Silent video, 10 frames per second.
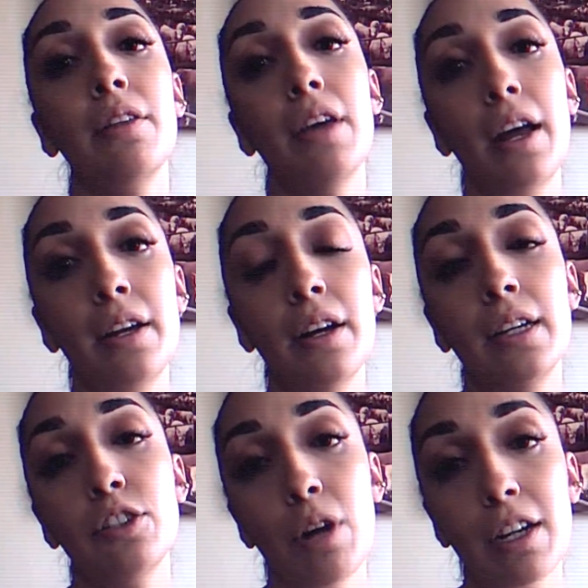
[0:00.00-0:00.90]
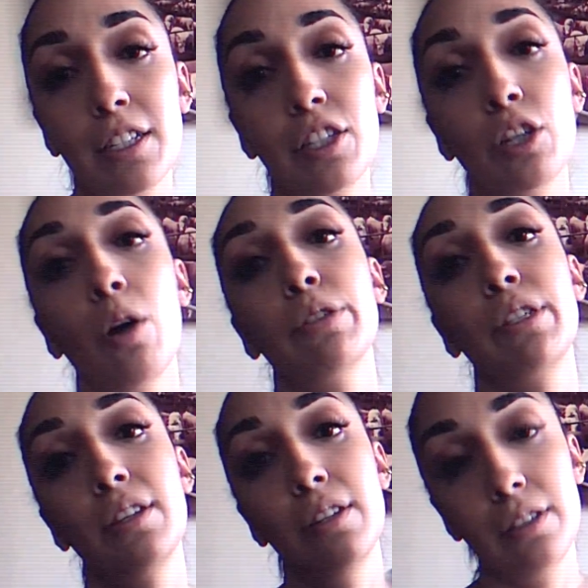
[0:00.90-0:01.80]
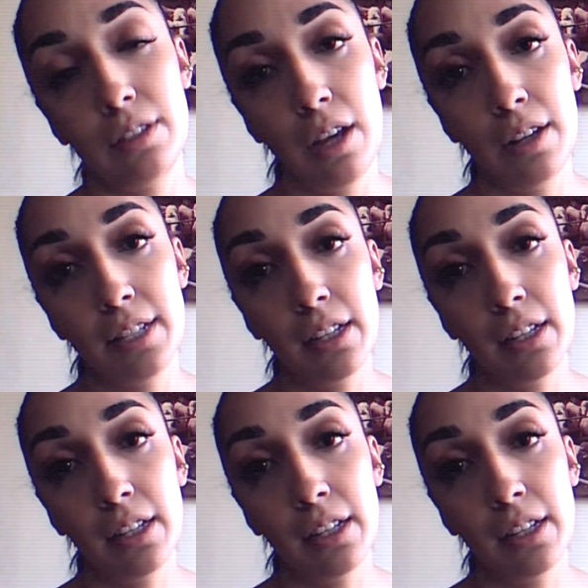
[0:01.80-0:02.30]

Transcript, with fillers: then instructed to go to the uh,